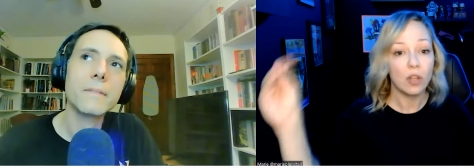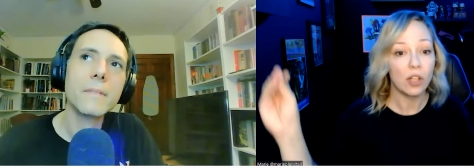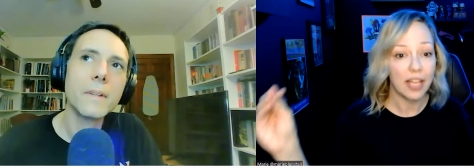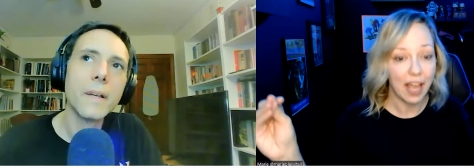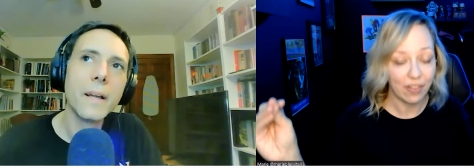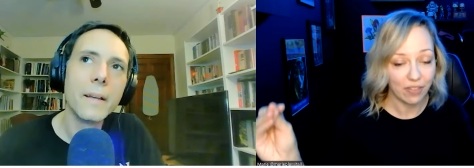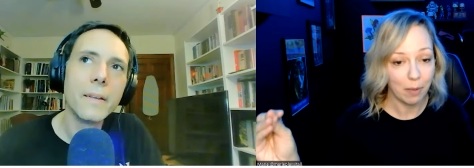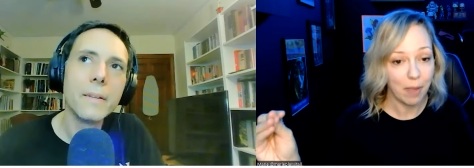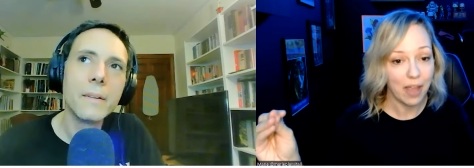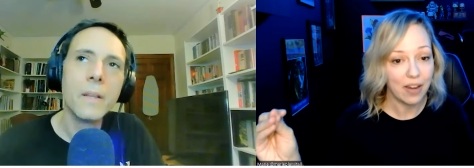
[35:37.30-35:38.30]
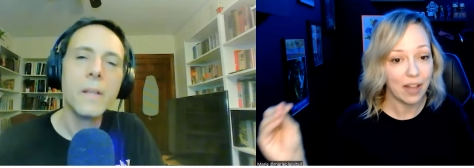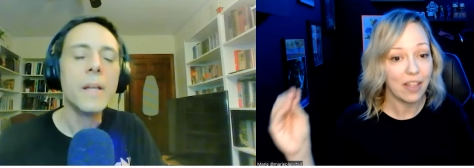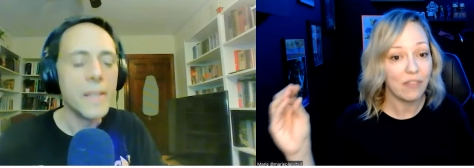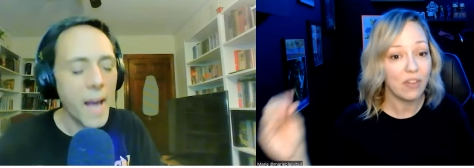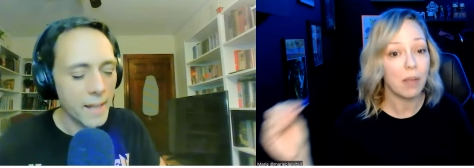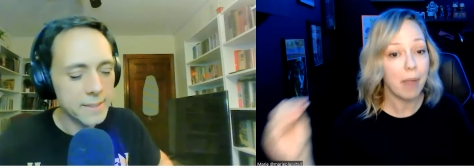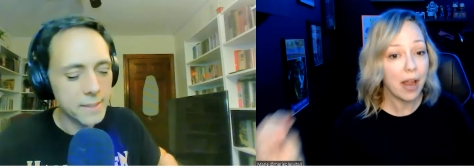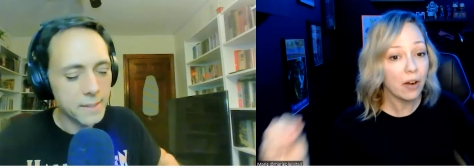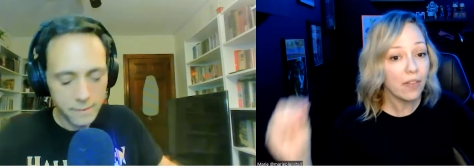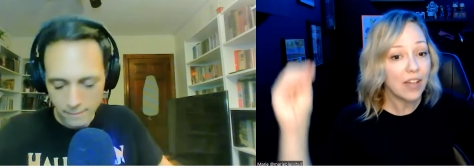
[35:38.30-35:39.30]
Speaker 1: by looking at them. And yeah, if you
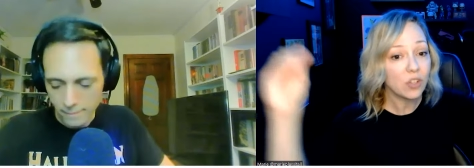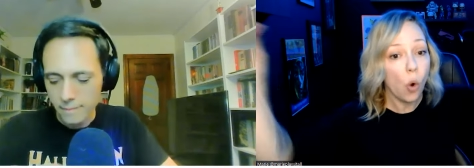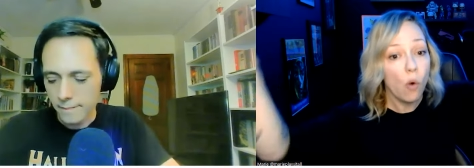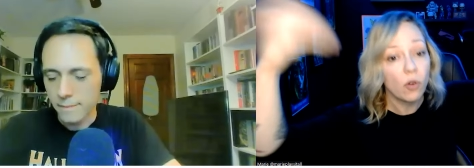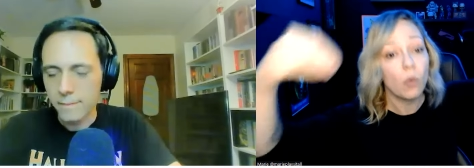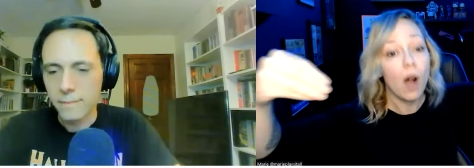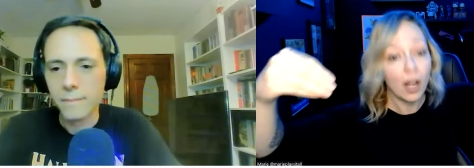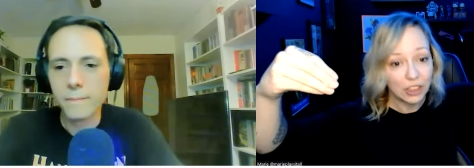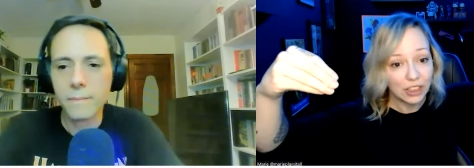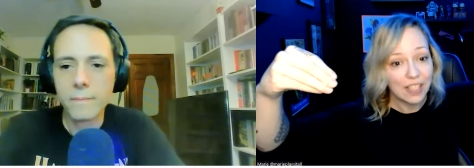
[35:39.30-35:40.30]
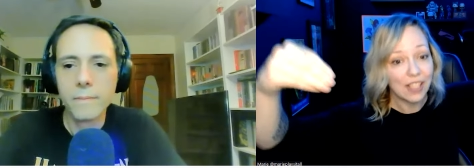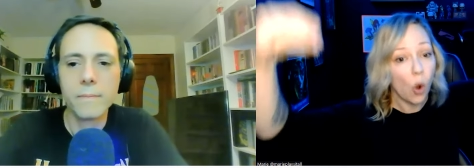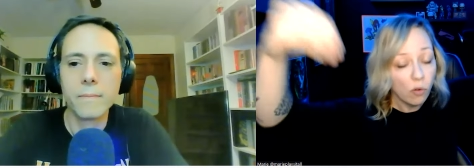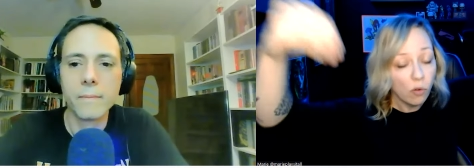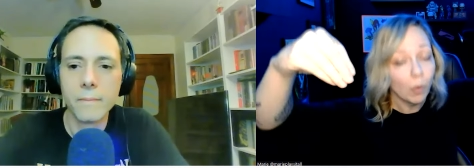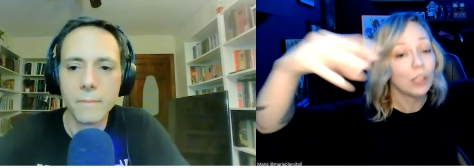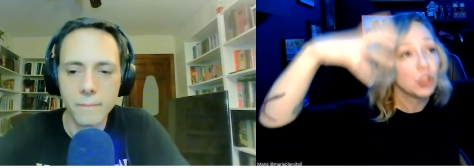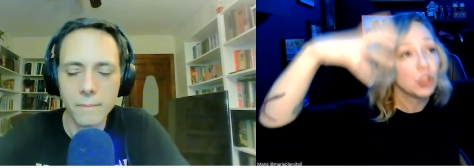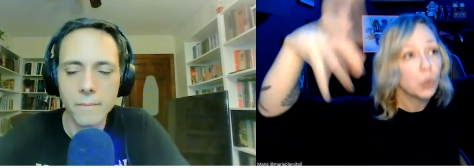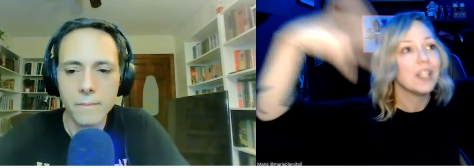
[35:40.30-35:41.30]
compare that to Overwatch, it's like
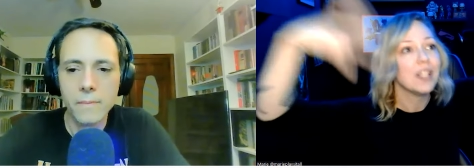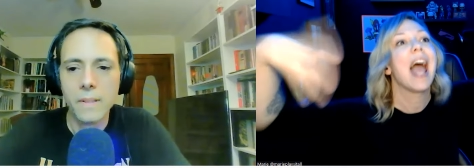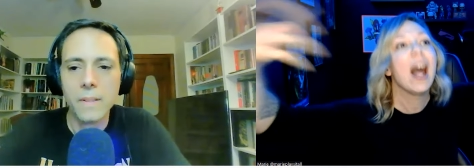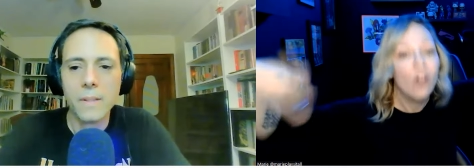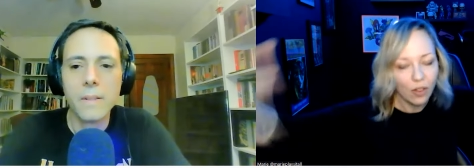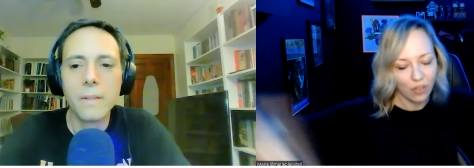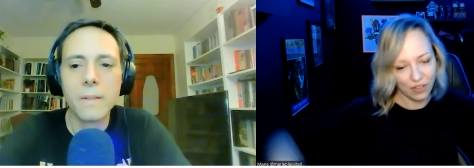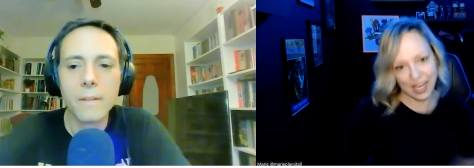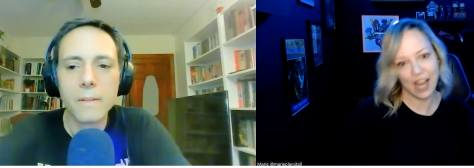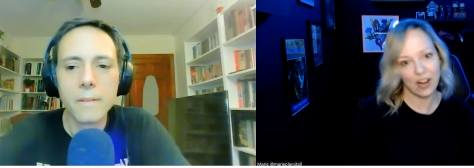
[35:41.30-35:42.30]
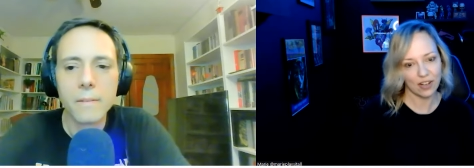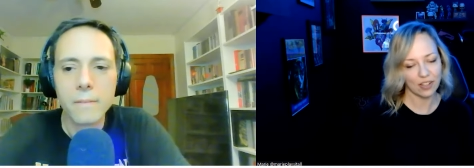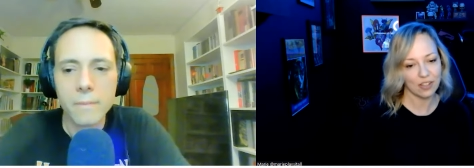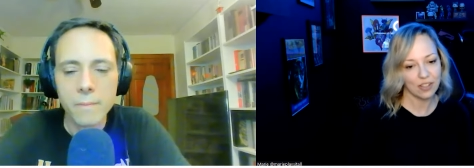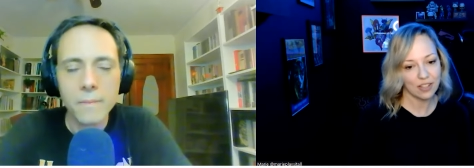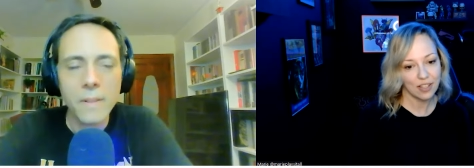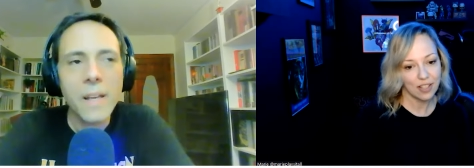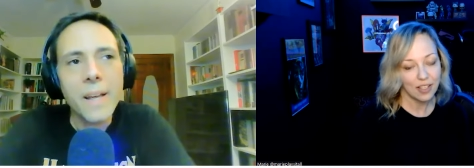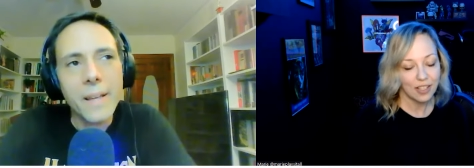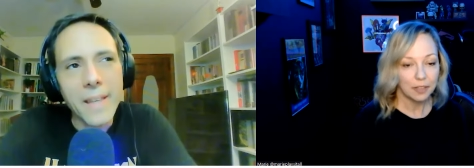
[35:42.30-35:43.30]
Overwatch, you can tell the
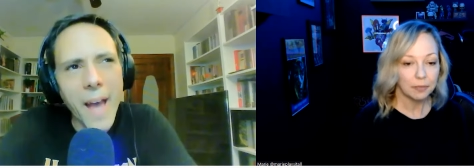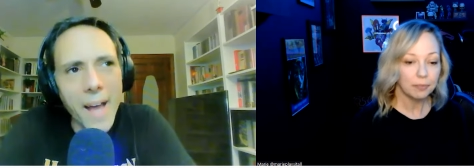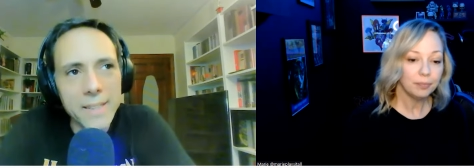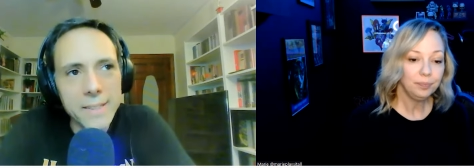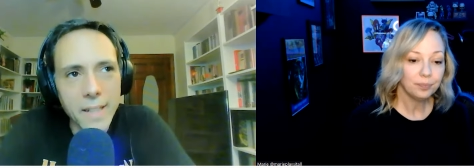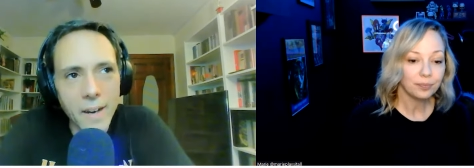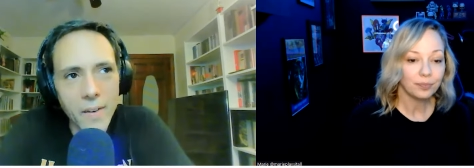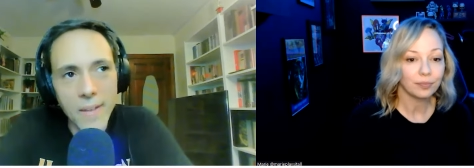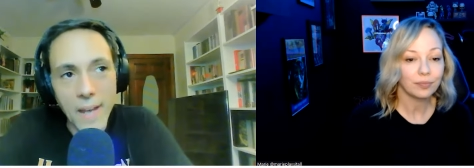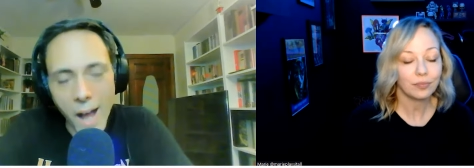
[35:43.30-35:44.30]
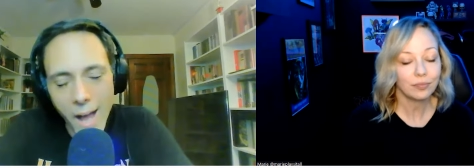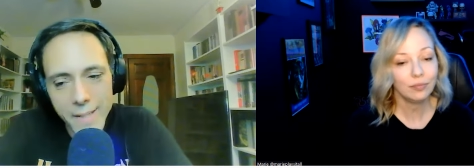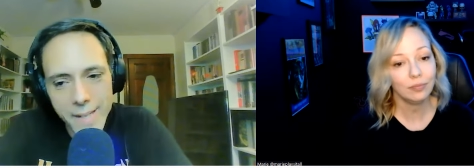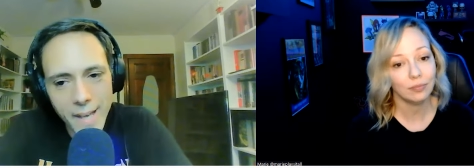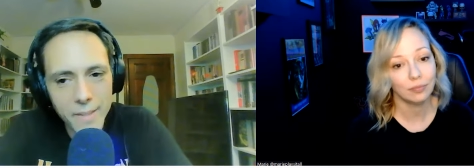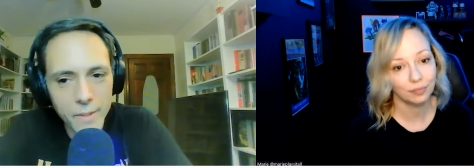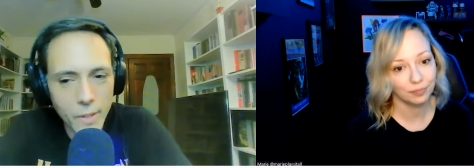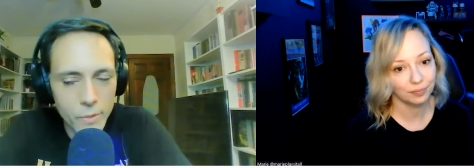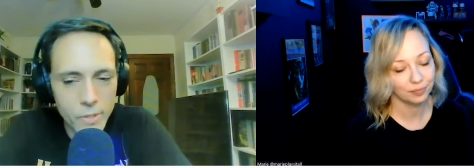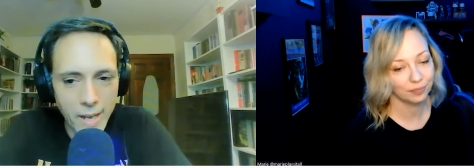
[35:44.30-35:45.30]
characters.
Speaker 2: Yeah, it's like, are they high tech,
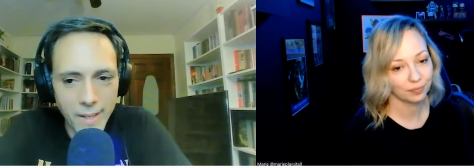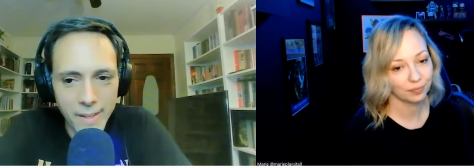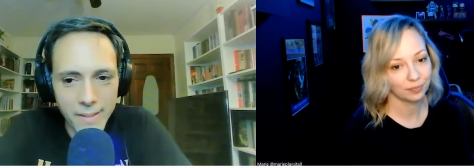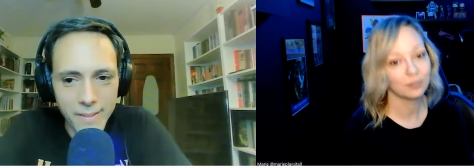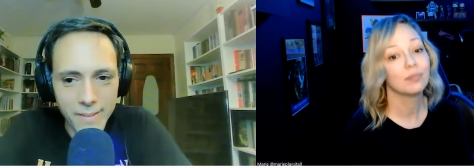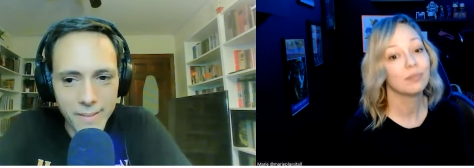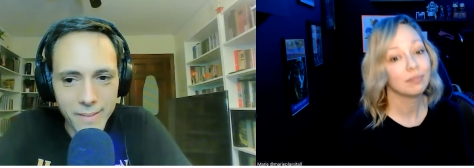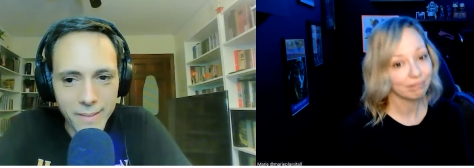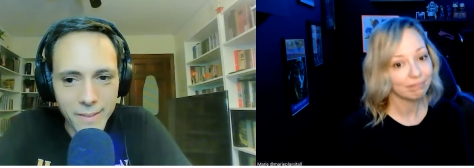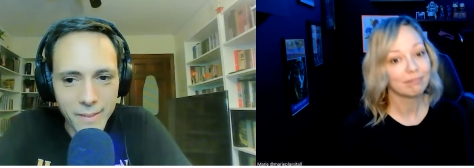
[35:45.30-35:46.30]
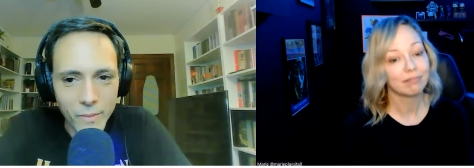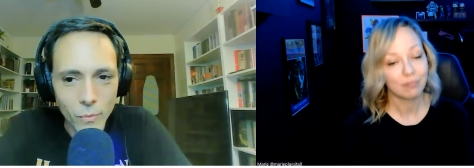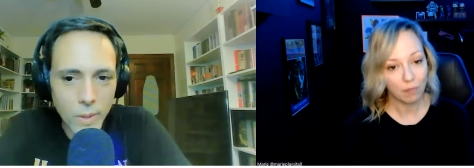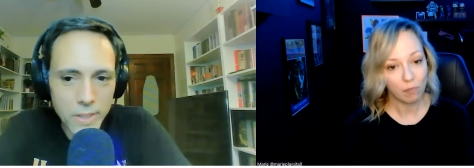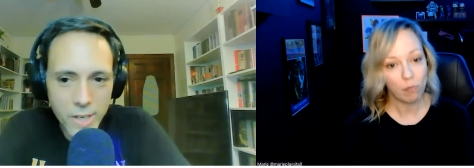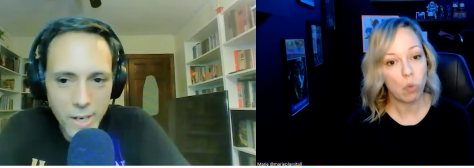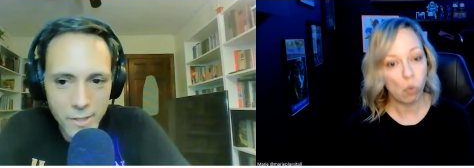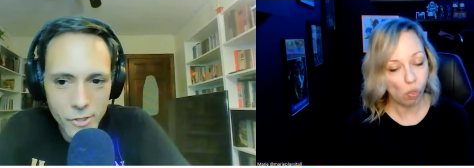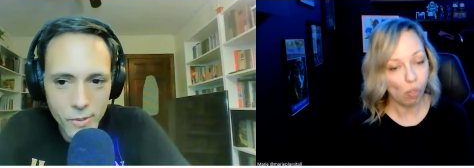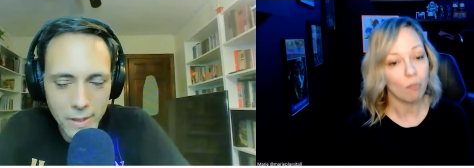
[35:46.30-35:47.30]
low tech? Which
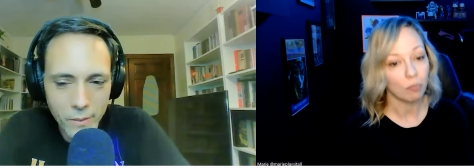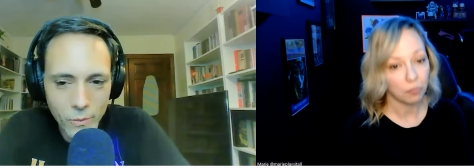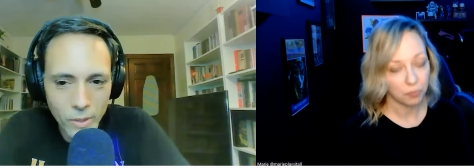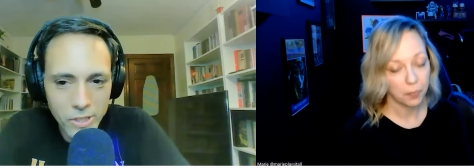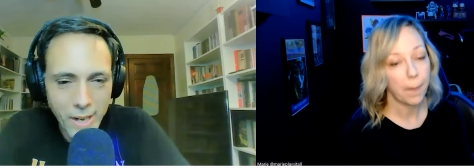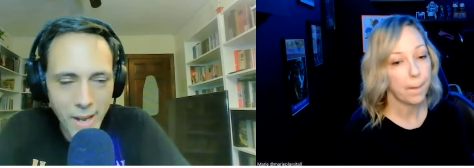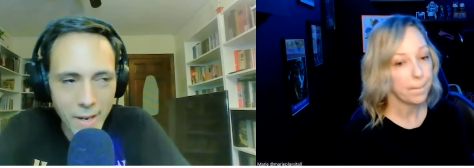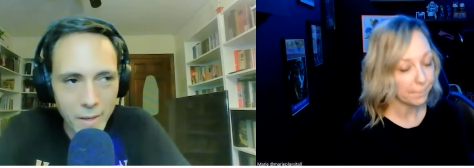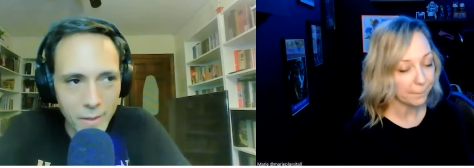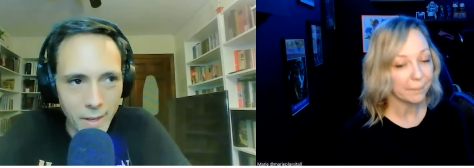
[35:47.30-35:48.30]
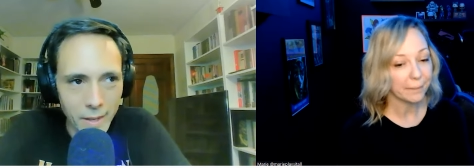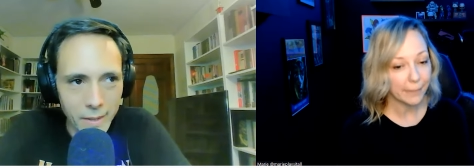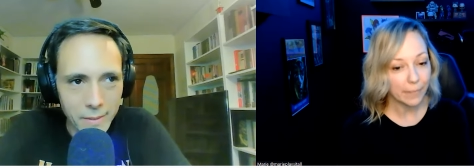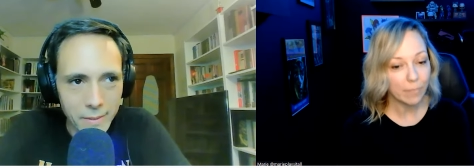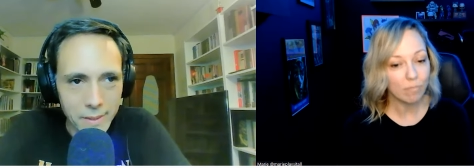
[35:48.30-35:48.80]
country, which era? The